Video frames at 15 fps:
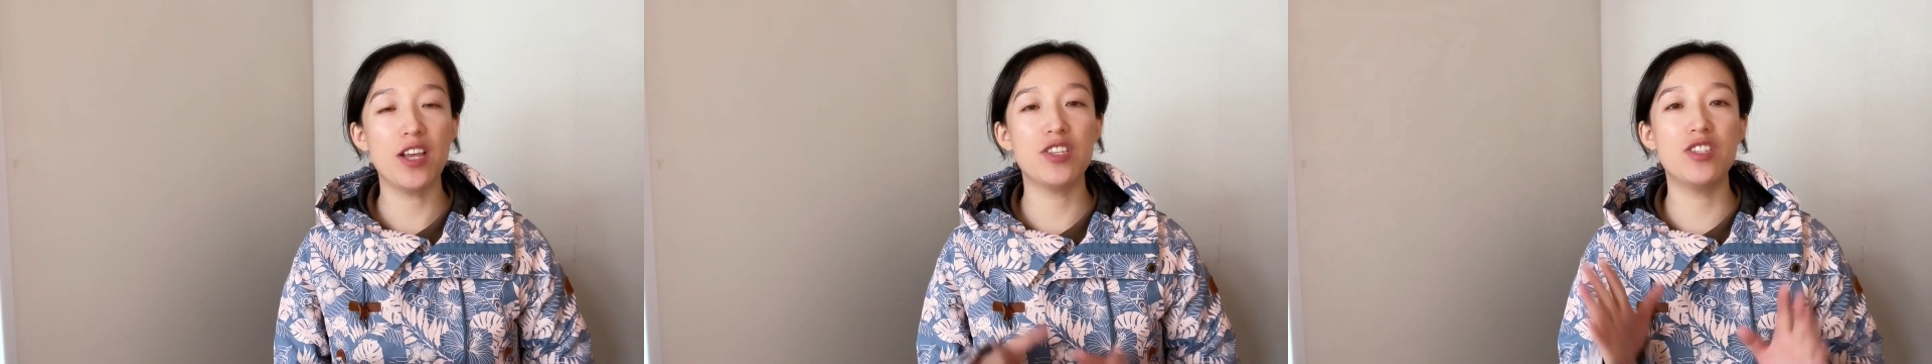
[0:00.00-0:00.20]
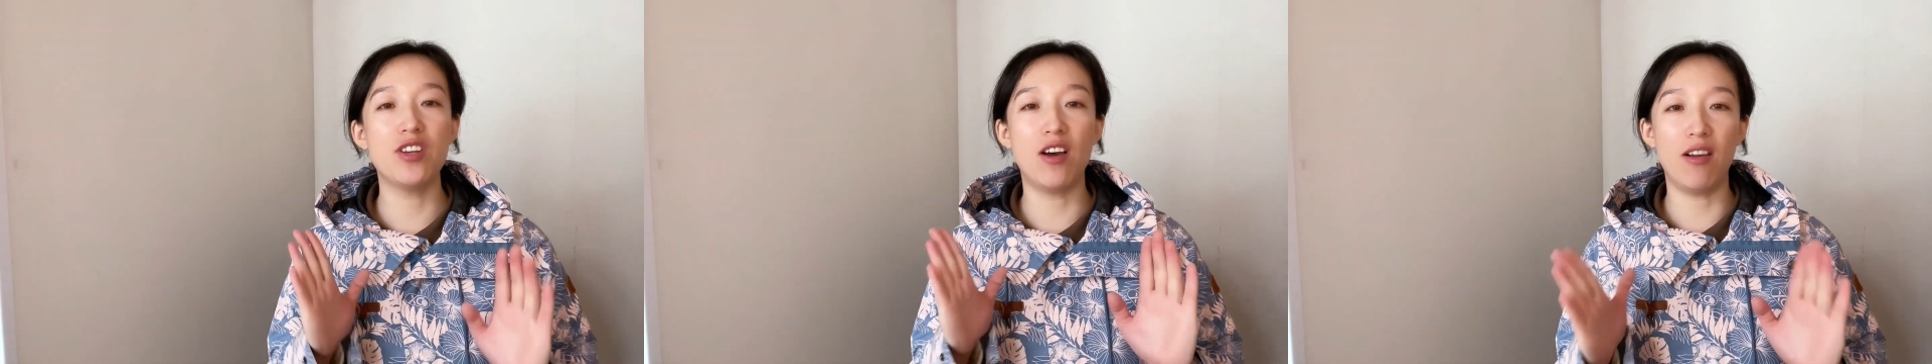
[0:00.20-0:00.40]

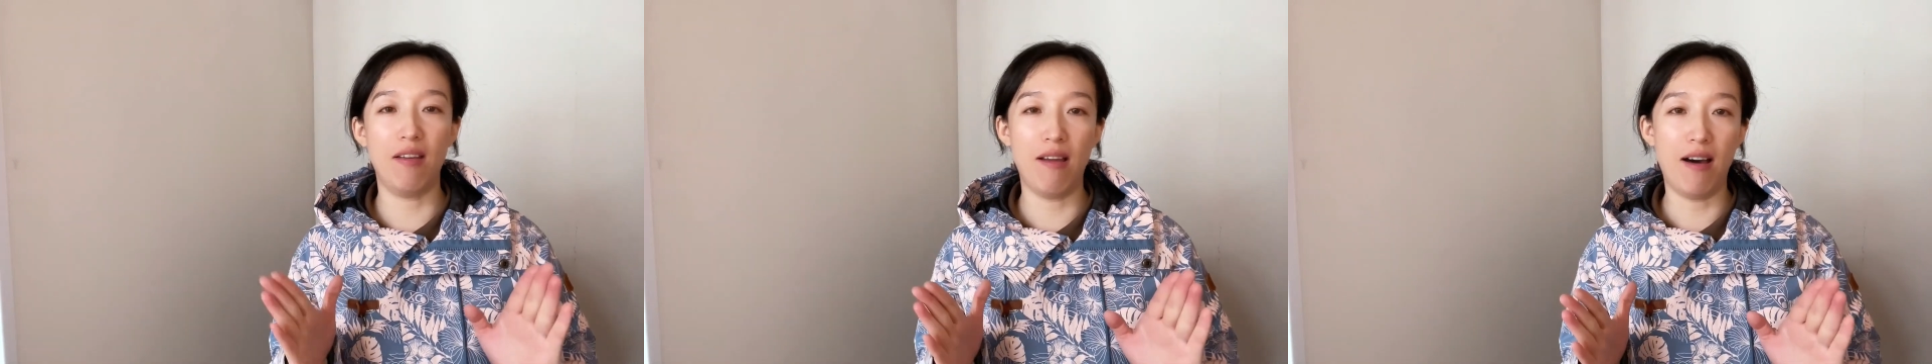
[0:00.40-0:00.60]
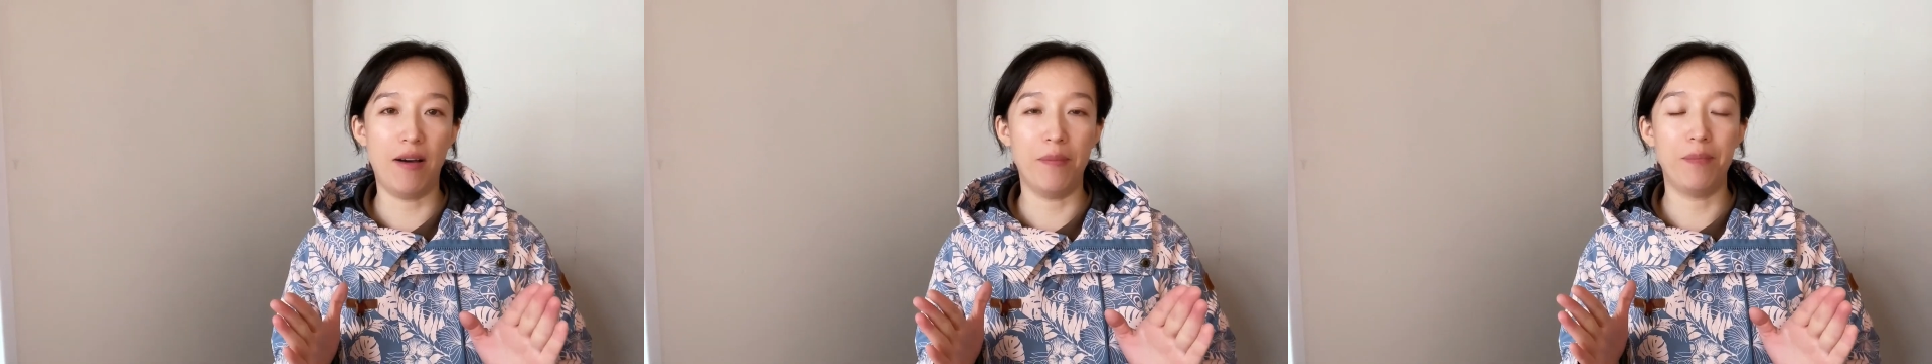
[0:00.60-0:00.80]
is not
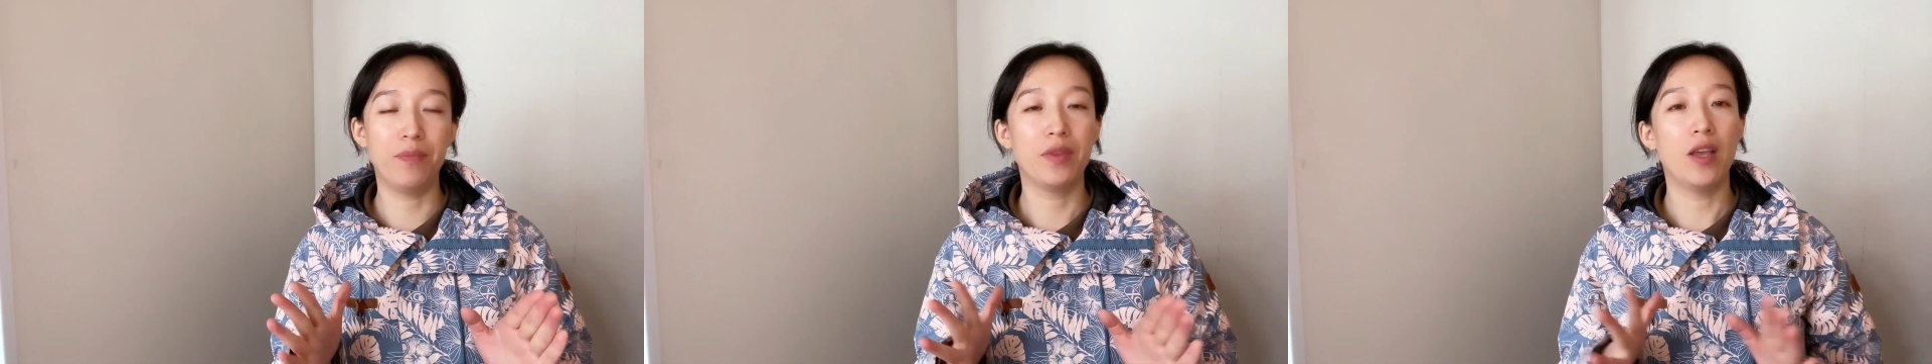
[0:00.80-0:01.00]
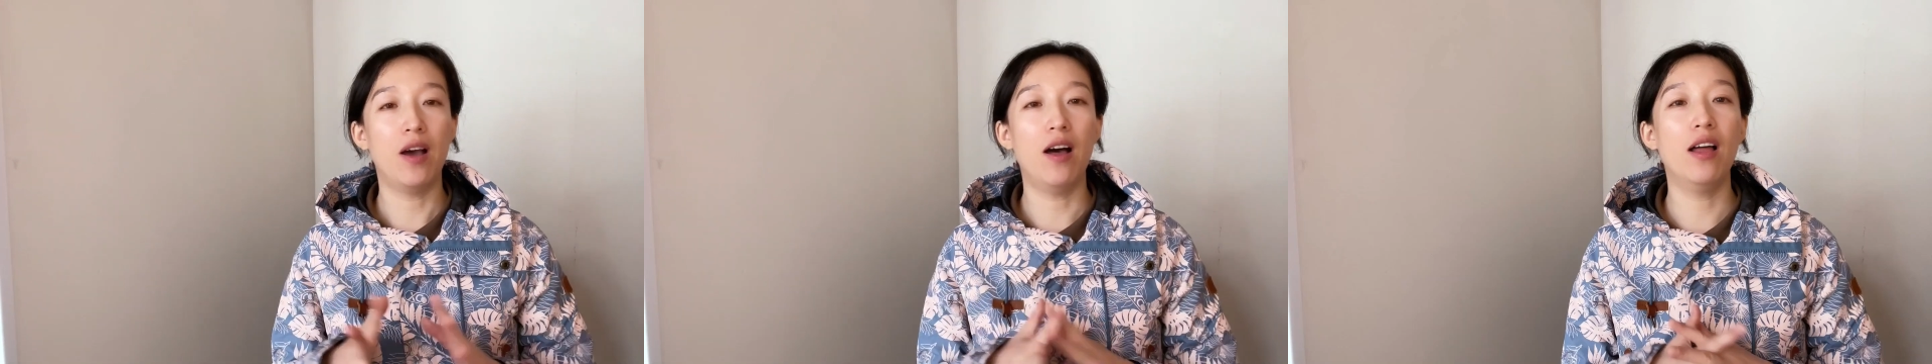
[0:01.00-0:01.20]
long,
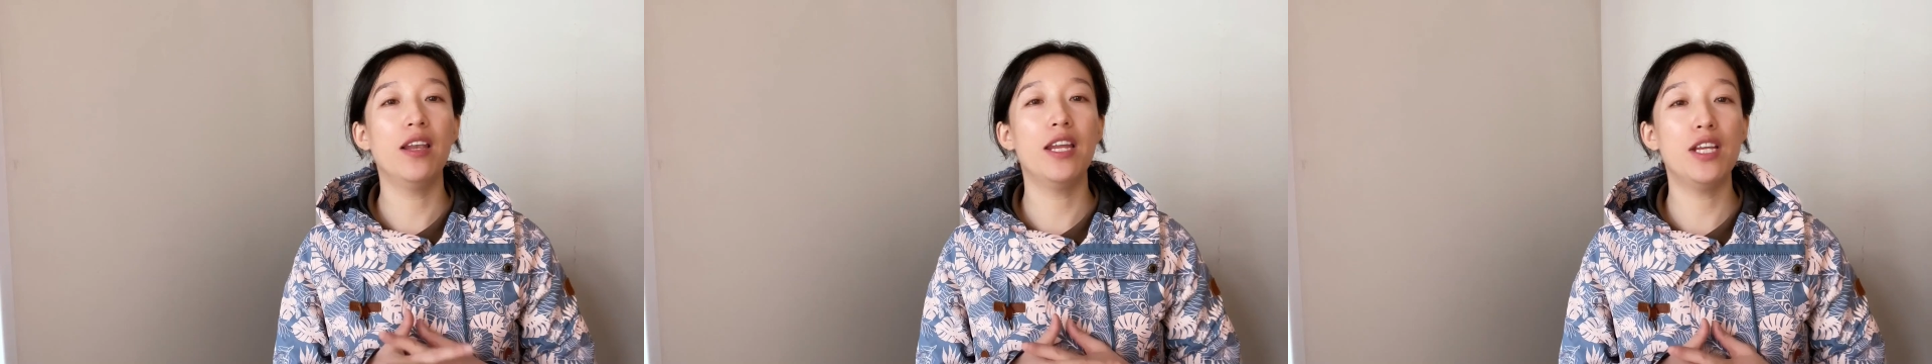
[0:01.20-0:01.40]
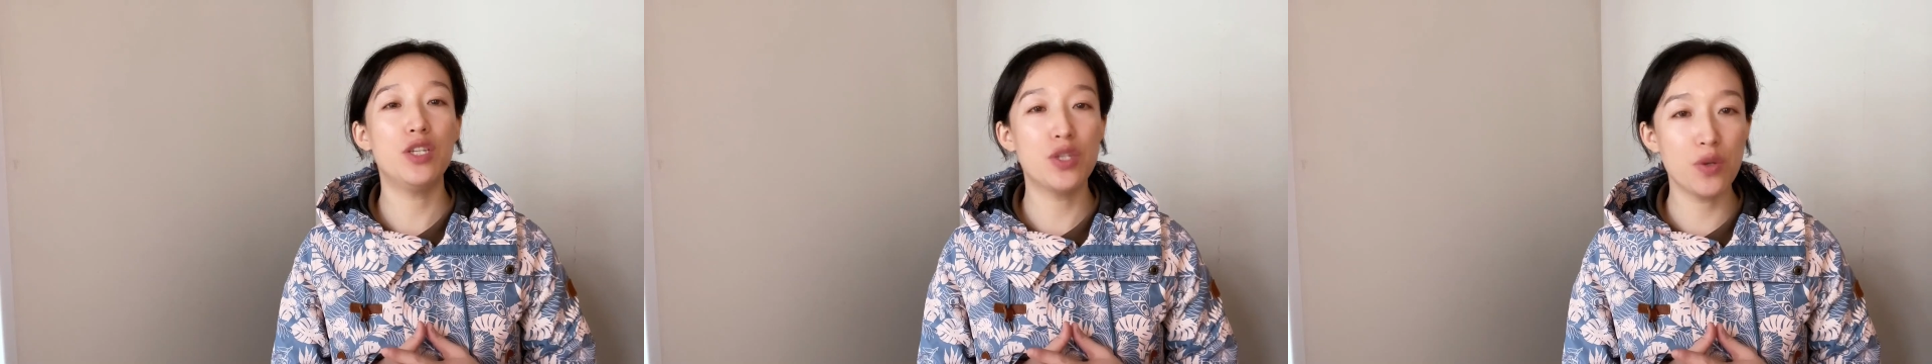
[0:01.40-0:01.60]

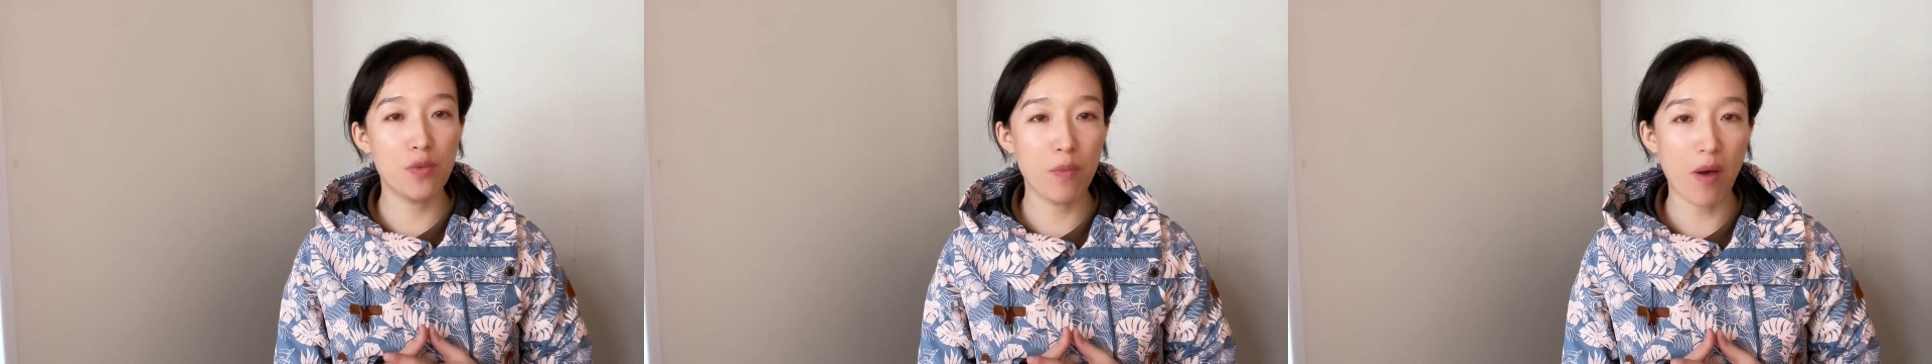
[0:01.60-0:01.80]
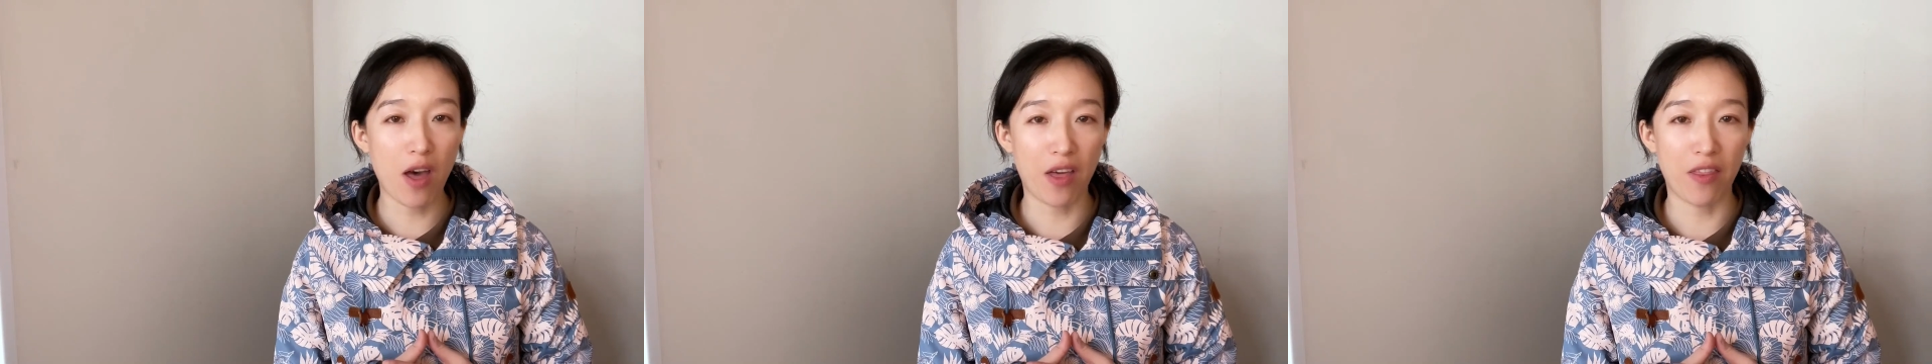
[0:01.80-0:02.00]
only 2
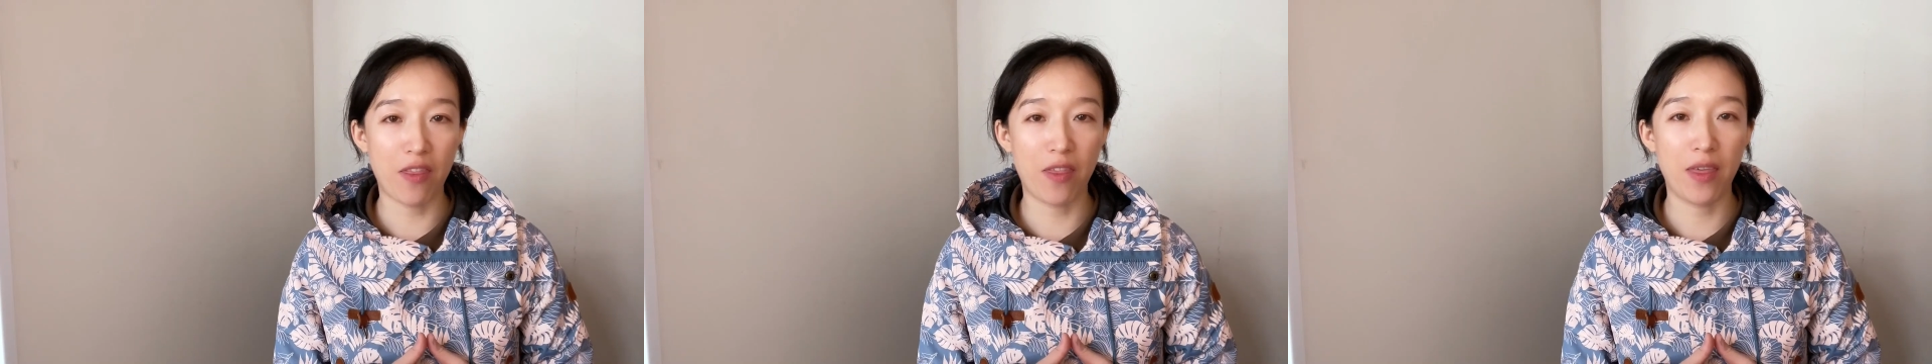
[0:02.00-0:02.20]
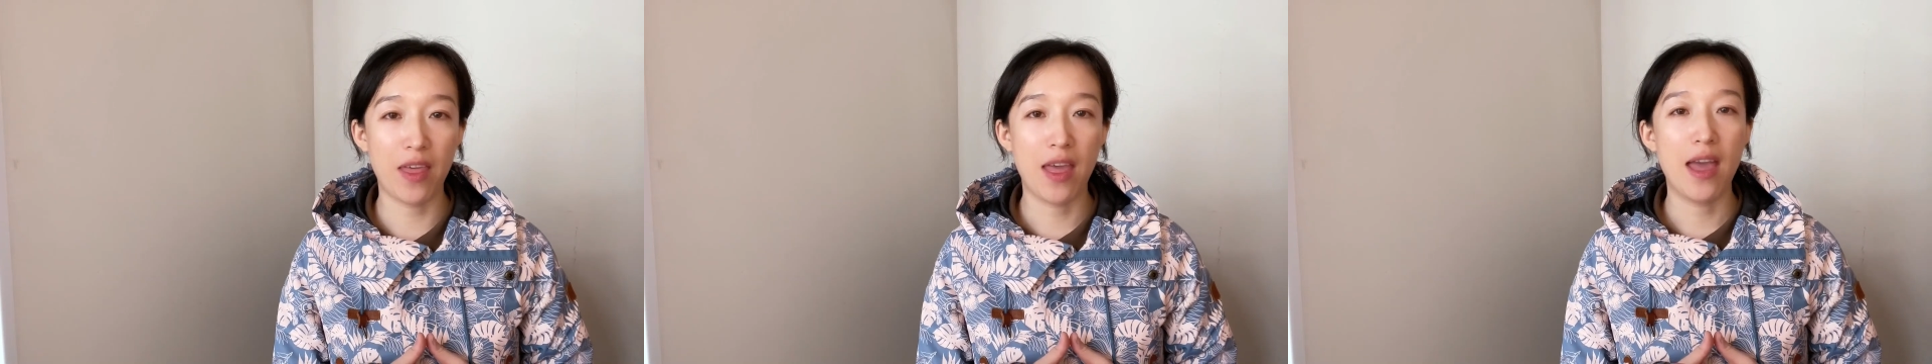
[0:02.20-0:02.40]
months.